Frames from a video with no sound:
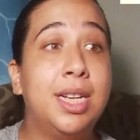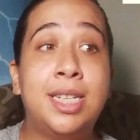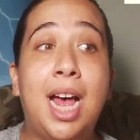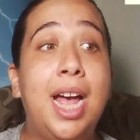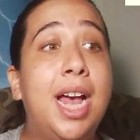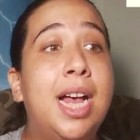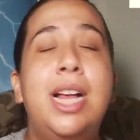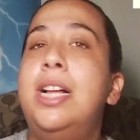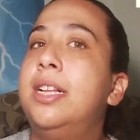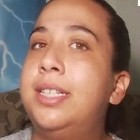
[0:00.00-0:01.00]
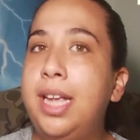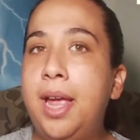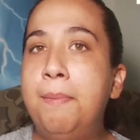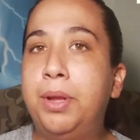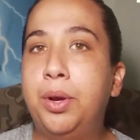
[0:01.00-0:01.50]
Kasaya,
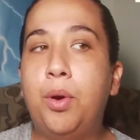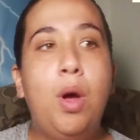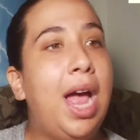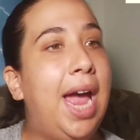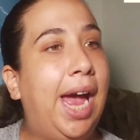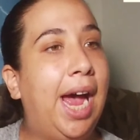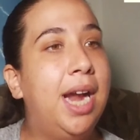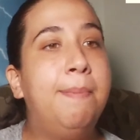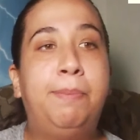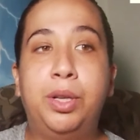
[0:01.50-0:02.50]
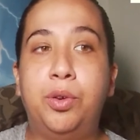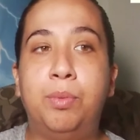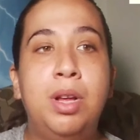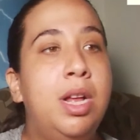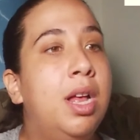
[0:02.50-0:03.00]
Seeking Blue, and Bloom.